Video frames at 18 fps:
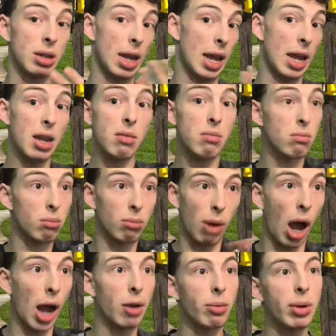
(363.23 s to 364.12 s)
in
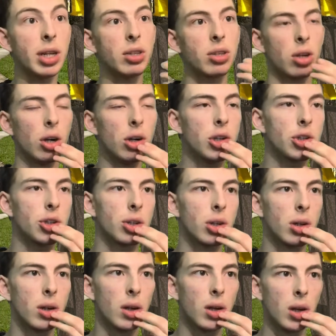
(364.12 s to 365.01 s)
my research
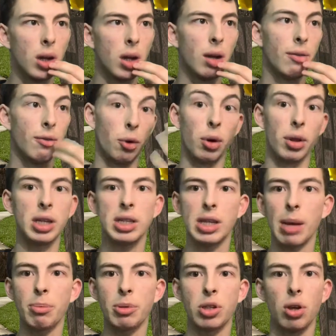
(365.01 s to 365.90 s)
for this
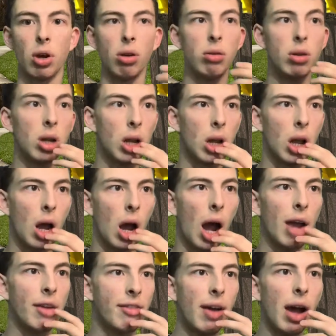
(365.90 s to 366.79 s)
episode,
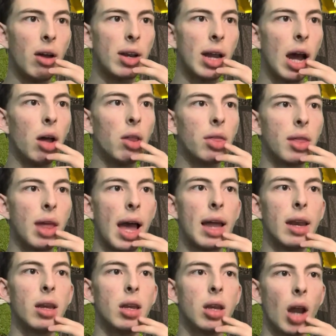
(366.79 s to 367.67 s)
I found out
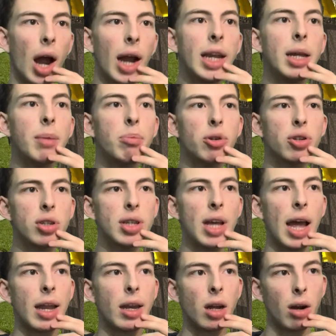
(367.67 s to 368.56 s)
that
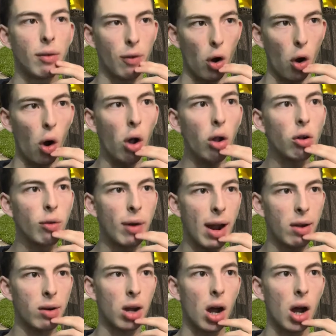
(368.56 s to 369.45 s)
90% of all
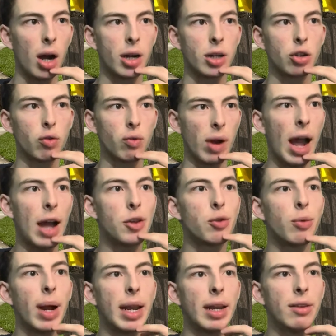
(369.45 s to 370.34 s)
groundhogs
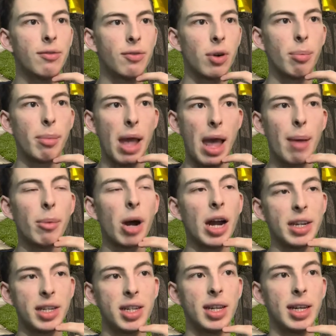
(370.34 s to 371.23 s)
graduated from
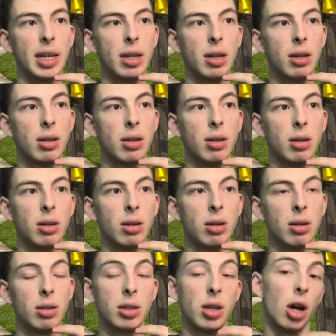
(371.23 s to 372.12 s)
MIT.
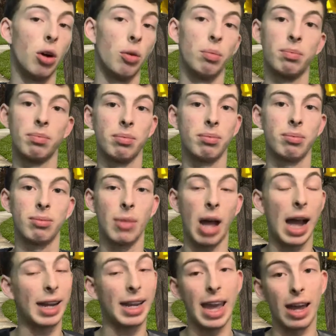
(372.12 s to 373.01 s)
So,
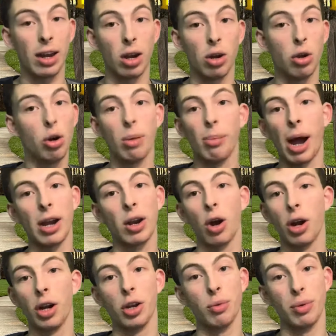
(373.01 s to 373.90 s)
who am I to
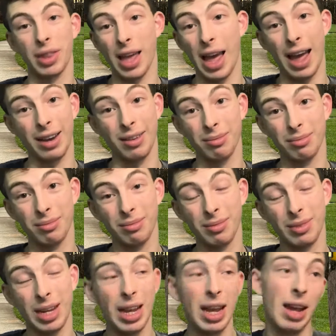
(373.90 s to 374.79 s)
argue with that?
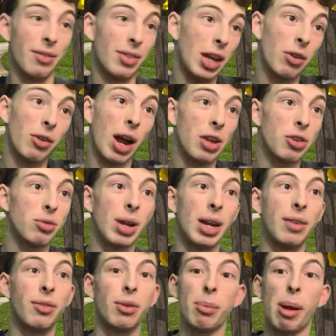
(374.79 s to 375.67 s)
If they
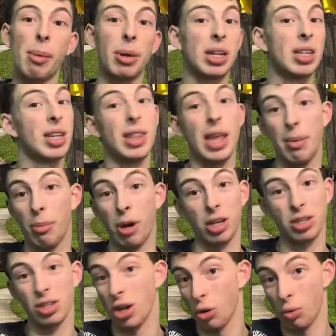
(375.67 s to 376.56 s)
graduated from MIT, they
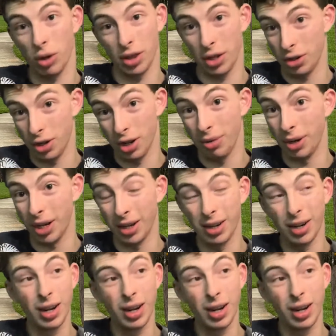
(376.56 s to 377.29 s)
must know what they're doing.